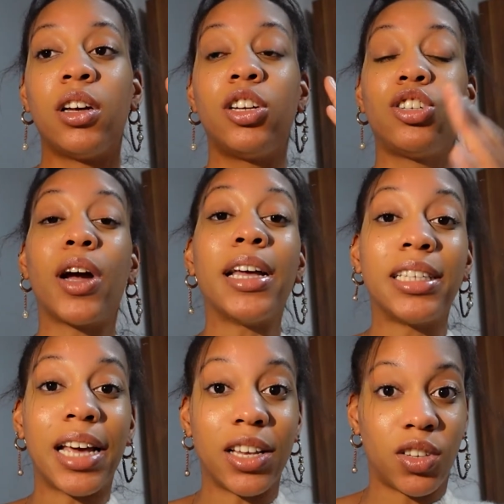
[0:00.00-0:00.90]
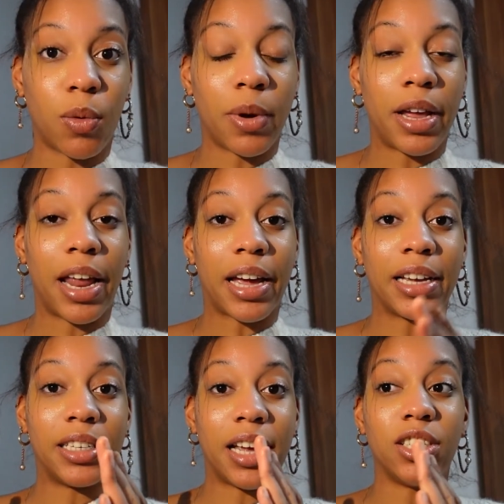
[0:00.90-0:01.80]
trying to get somewhere, like I
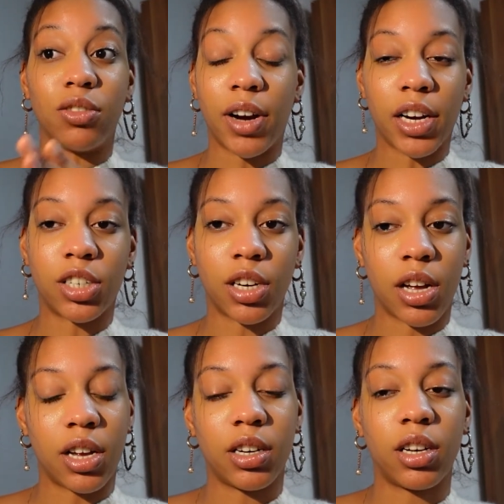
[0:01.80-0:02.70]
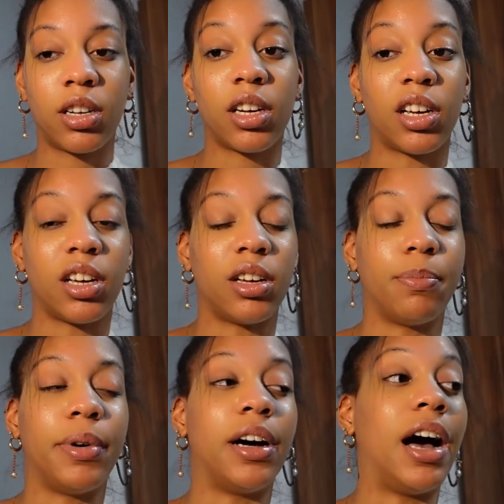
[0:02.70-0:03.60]
said, direction,
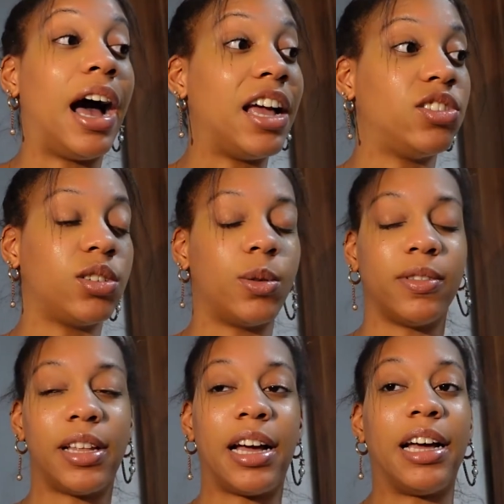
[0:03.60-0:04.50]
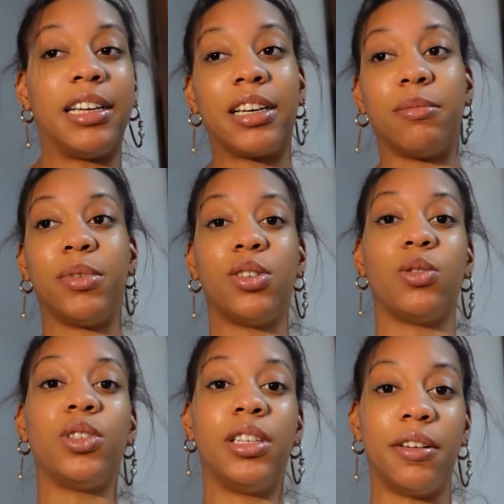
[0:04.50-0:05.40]
but I struggle with that and it can be
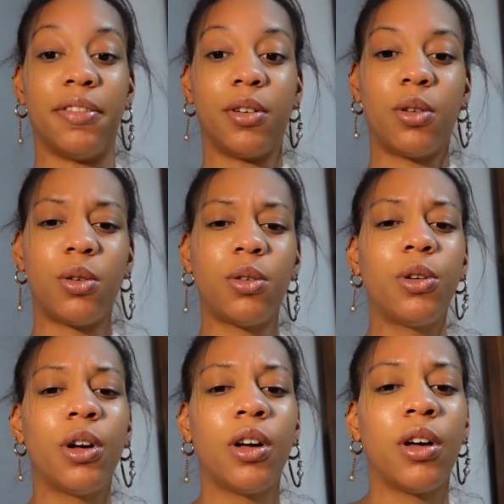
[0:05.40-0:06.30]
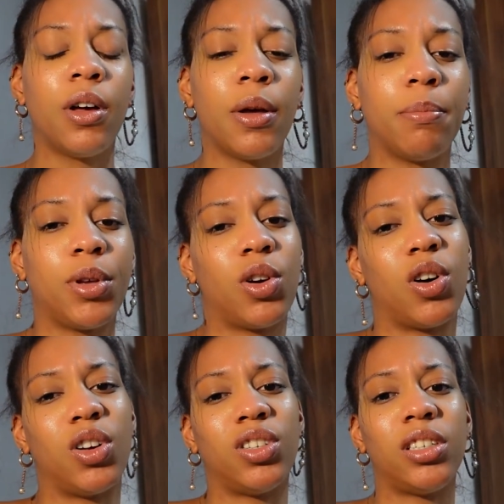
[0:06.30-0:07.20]
so difficult
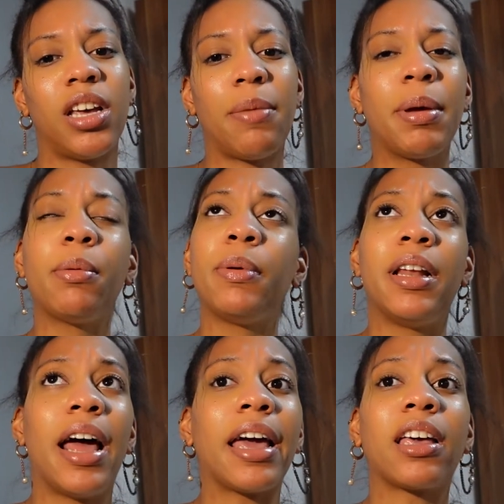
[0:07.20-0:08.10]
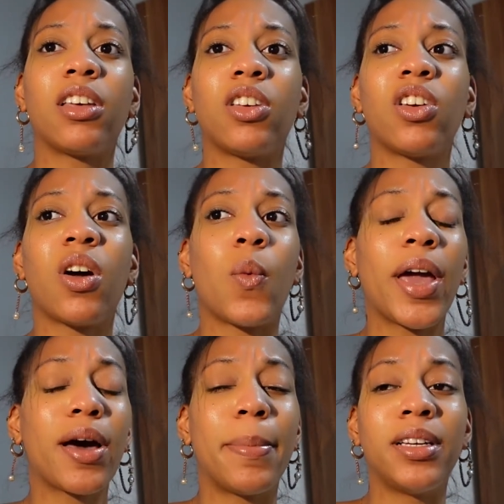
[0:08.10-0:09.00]
because, yeah, people be like, you can
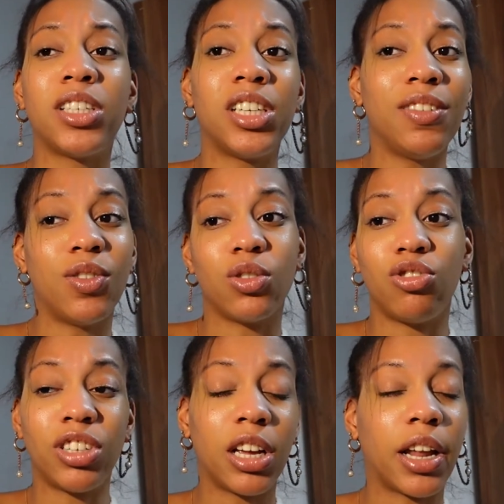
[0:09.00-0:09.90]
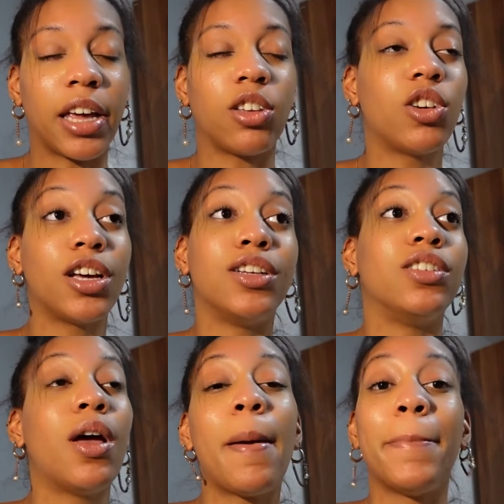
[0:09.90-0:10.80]
wake up and achieve your dream, like you
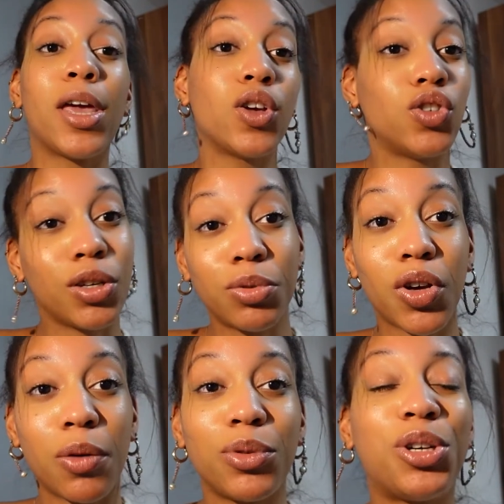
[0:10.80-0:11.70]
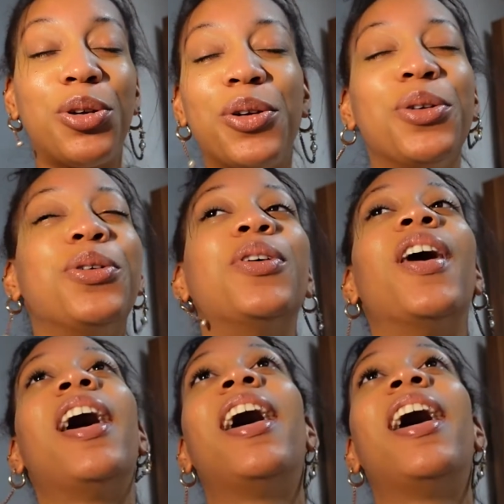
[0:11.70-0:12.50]
can make your dreams come true,